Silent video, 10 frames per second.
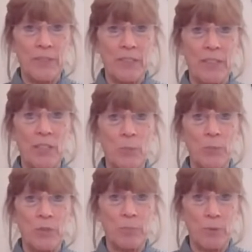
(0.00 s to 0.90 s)
that can
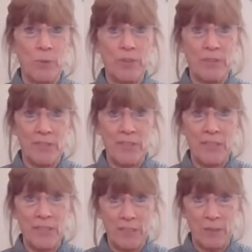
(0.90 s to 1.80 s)
help support the
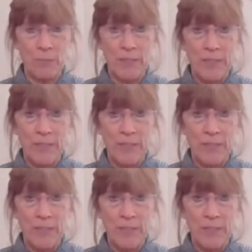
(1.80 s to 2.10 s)
DM.